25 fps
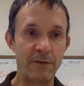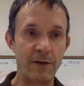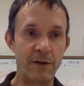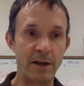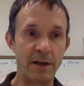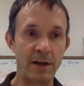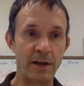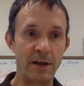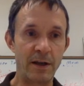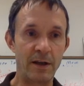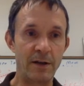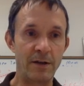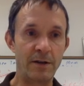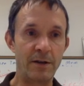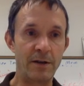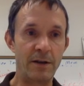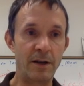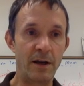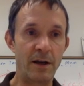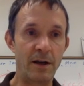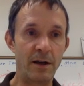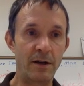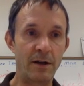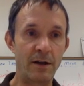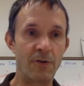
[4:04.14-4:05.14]
if I can get
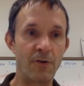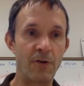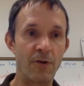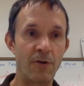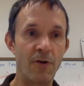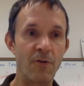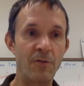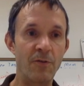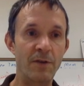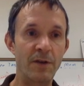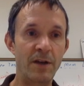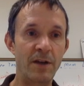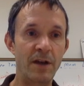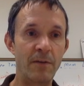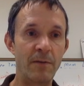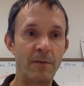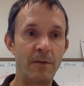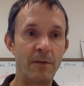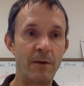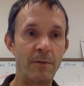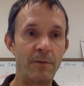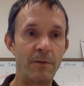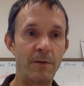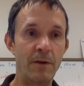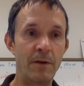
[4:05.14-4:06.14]
Chrome to come
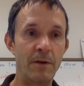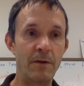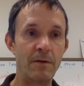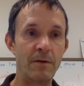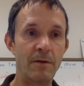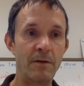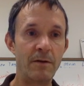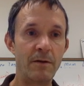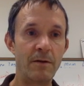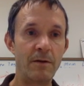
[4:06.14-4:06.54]
up here.